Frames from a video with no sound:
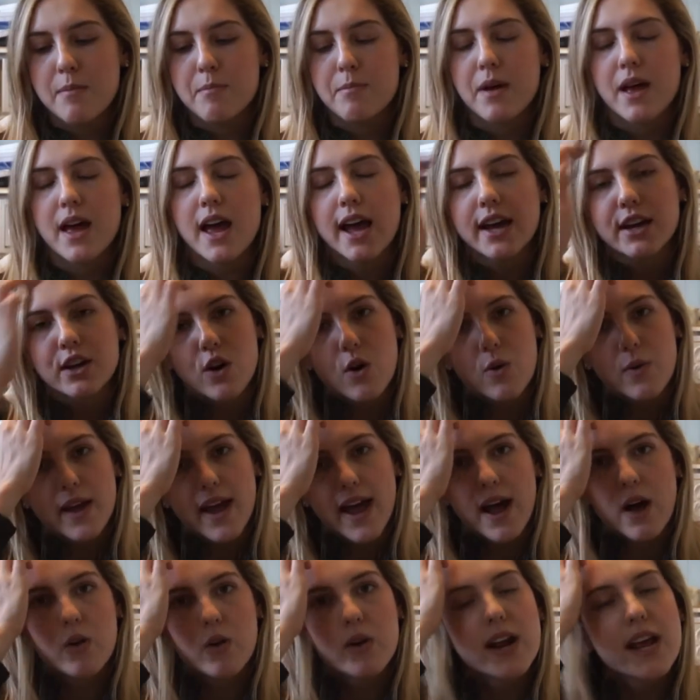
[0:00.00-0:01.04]
but I don't
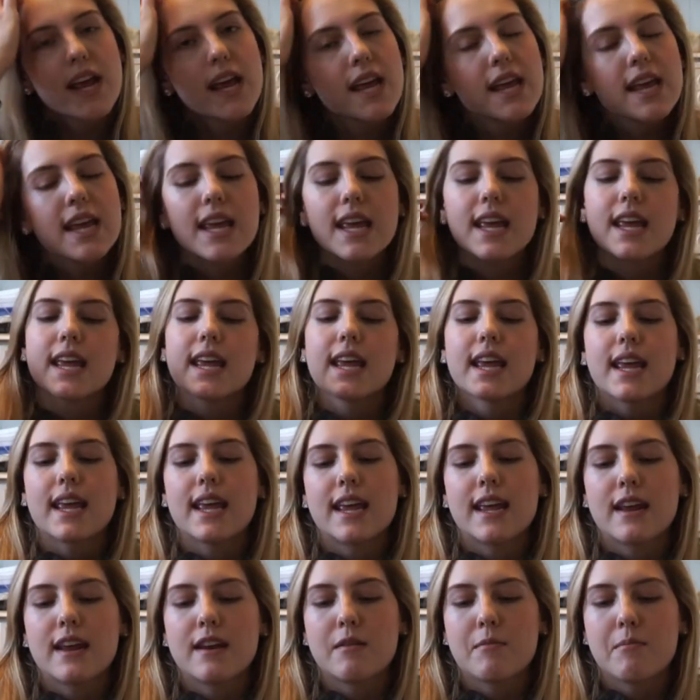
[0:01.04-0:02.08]
count it
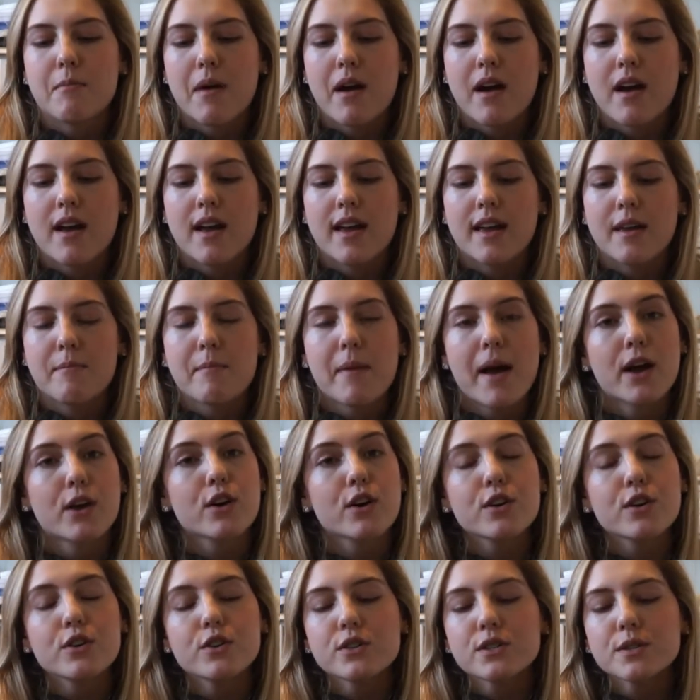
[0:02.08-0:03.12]
in my
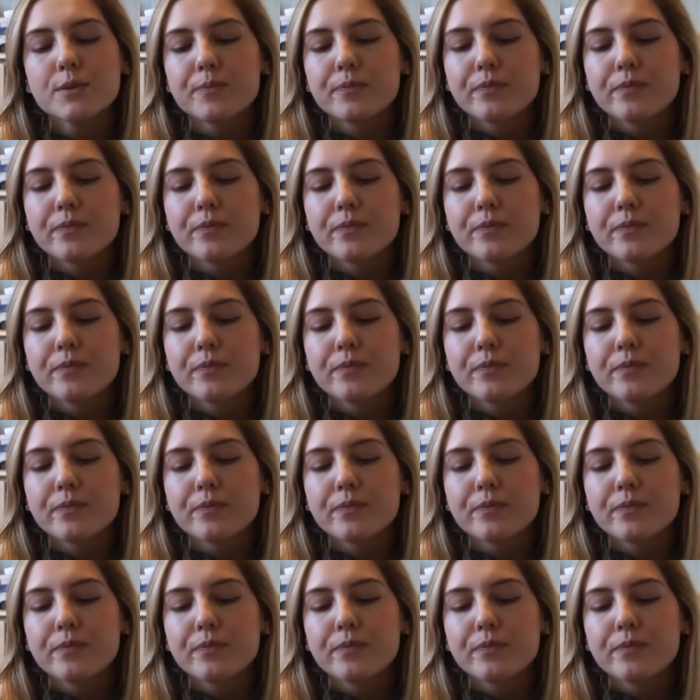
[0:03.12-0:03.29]
macros.